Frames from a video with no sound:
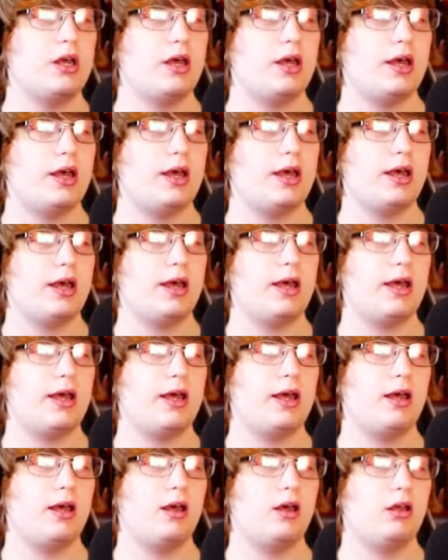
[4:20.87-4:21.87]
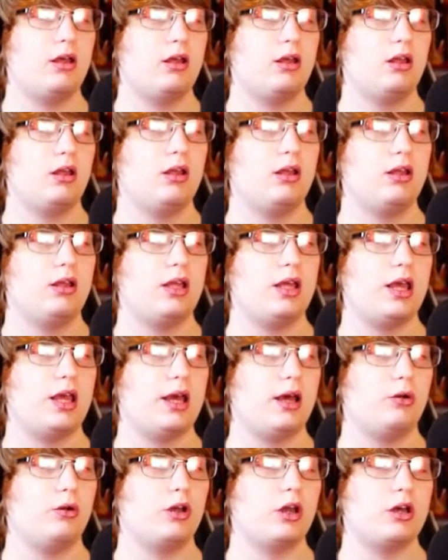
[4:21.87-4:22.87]
Uh, yeah,
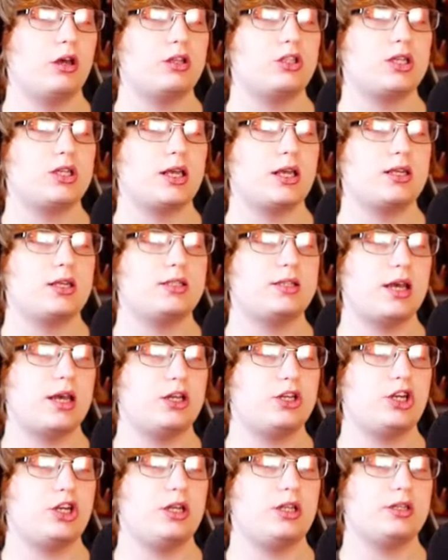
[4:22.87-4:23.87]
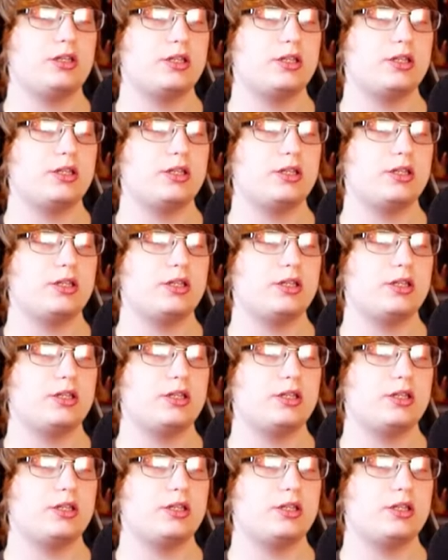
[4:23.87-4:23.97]
we'll go to Surgings.